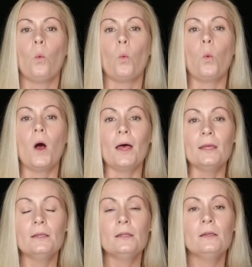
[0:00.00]

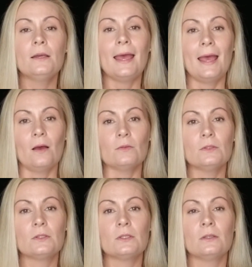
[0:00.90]
1
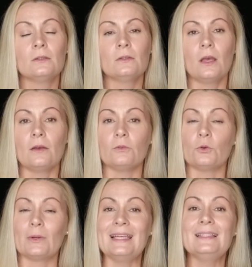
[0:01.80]
ounce of
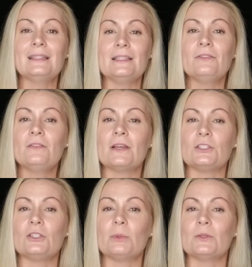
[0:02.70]
green leafy
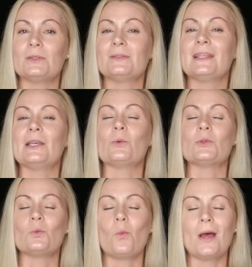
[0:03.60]
vegetables
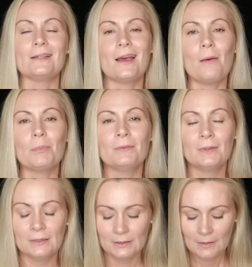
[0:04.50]
equals 1 cup.
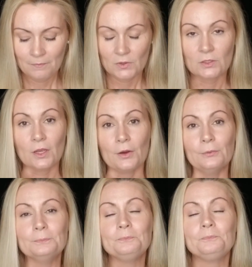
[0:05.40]
So